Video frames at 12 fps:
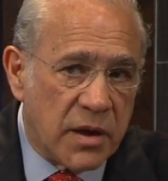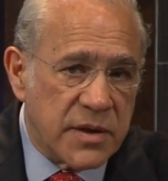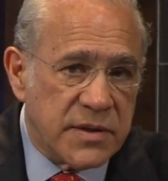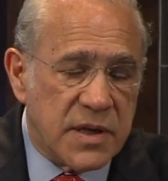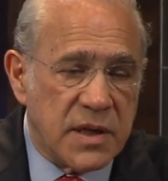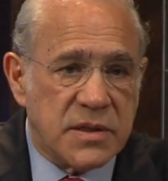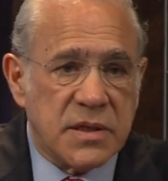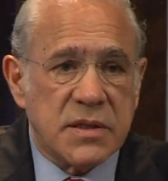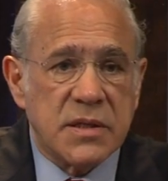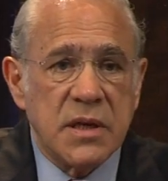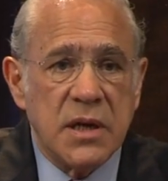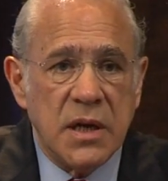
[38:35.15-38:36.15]

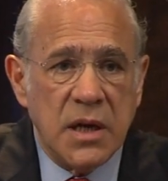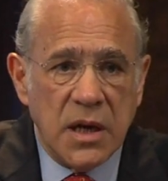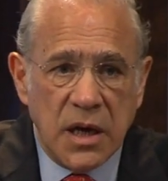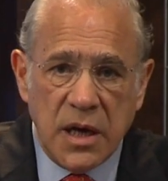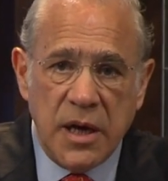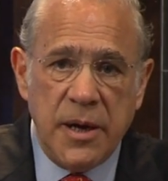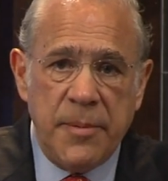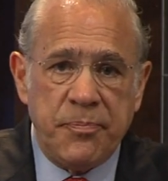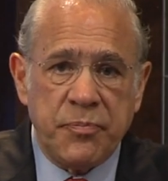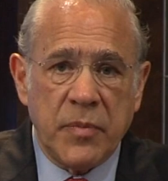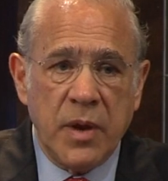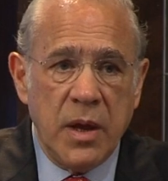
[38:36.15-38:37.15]
consensus.
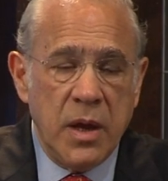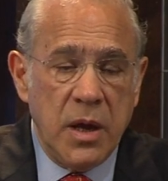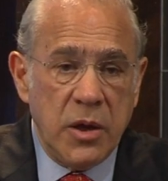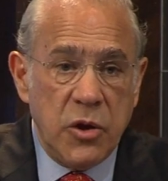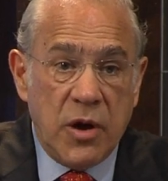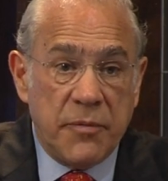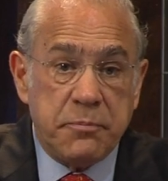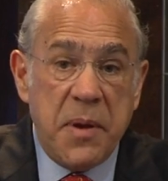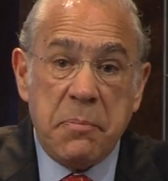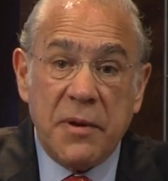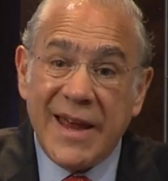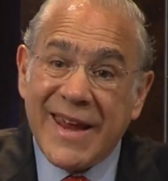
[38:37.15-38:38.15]
You have
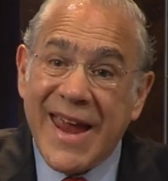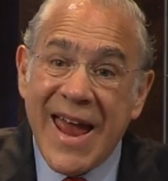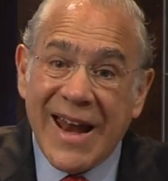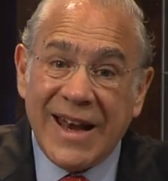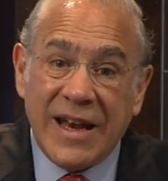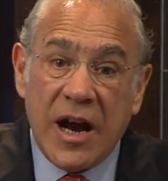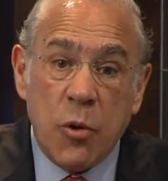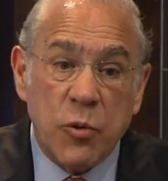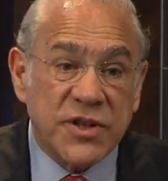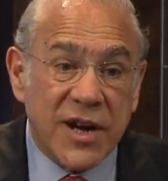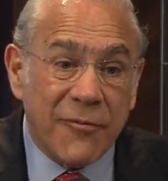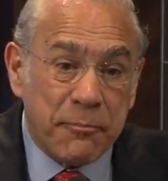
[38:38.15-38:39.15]
people like Canada,
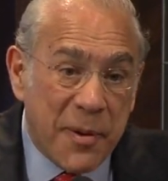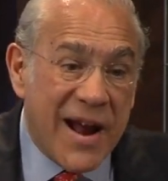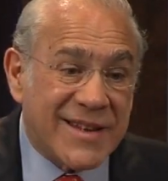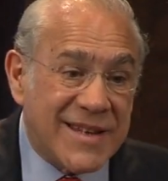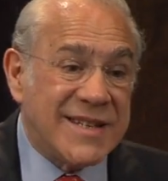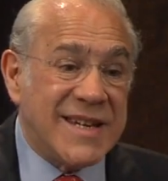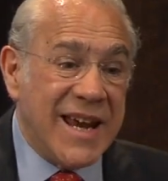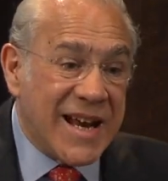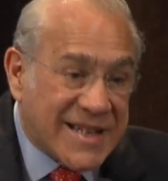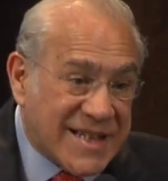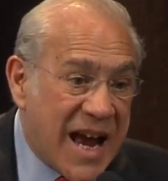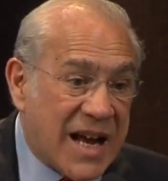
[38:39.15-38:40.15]
which are practicing
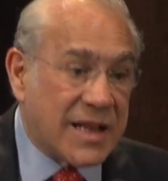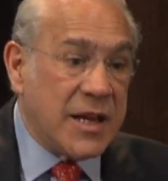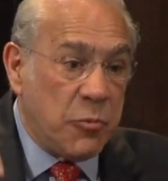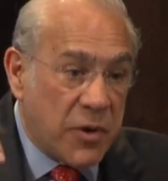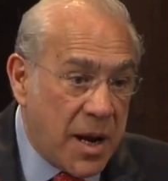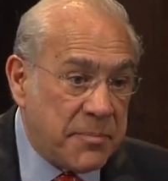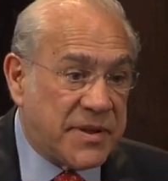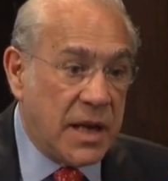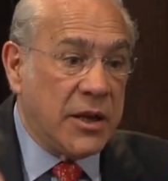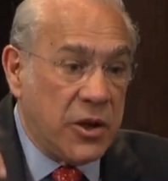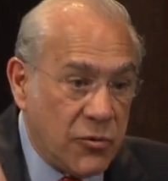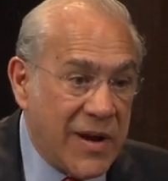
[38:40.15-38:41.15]
exactly what I'm
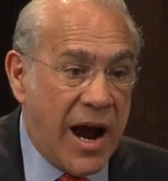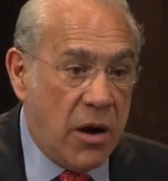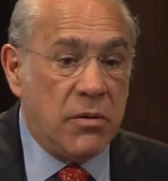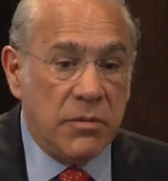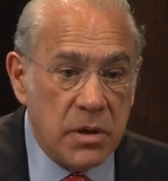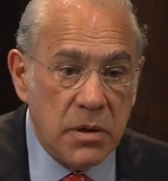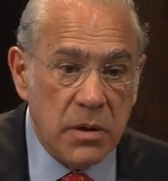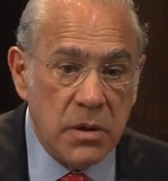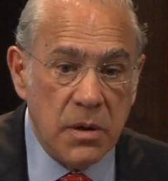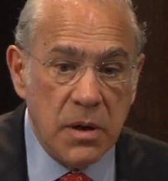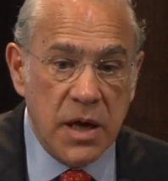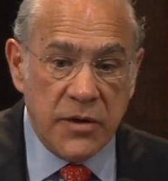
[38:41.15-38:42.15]
telling you now.
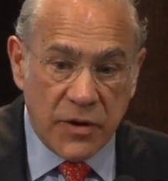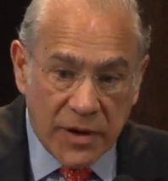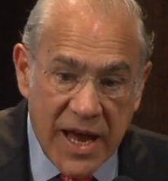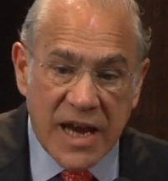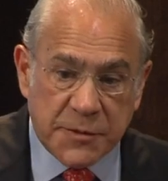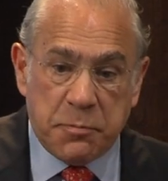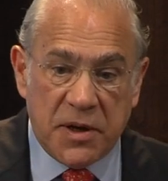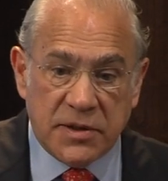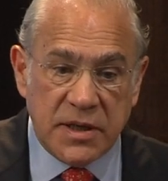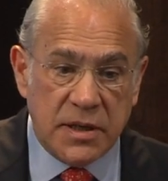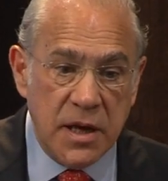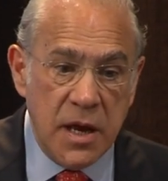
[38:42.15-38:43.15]
In their last
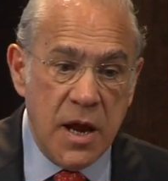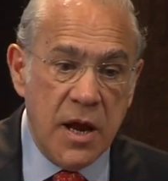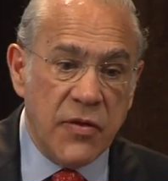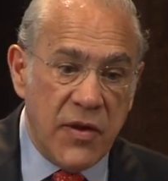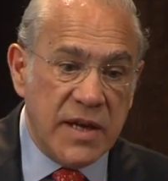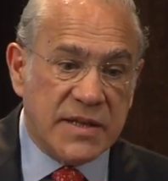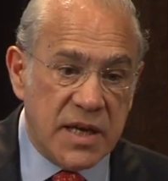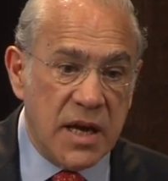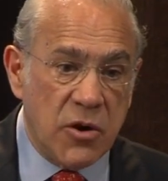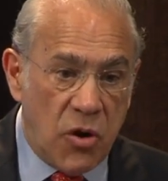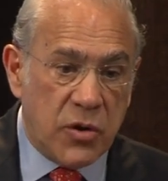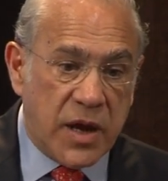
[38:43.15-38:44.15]
budget, they
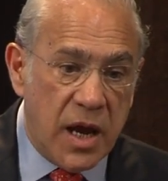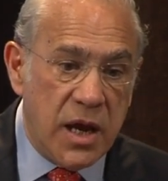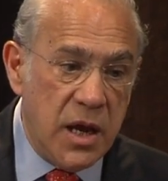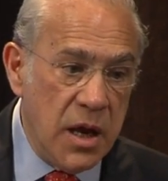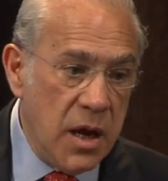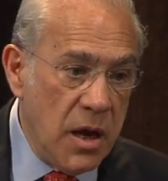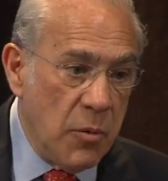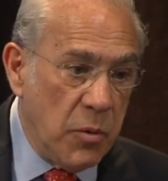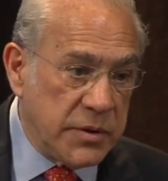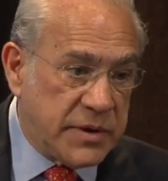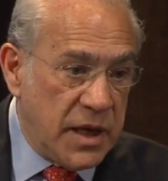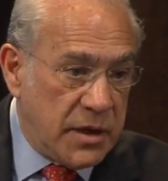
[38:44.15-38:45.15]
said, okay,
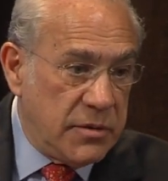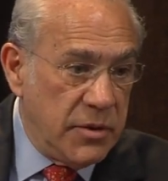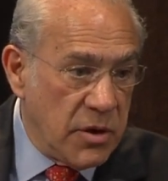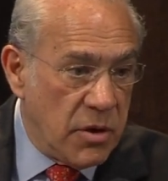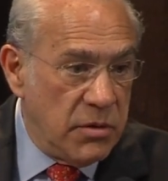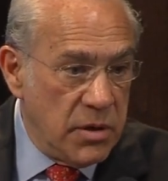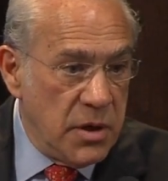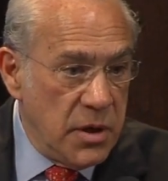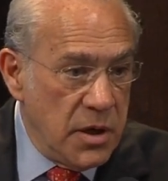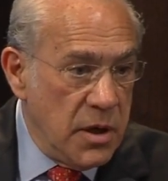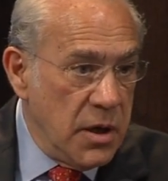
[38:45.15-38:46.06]
we'll take, you know,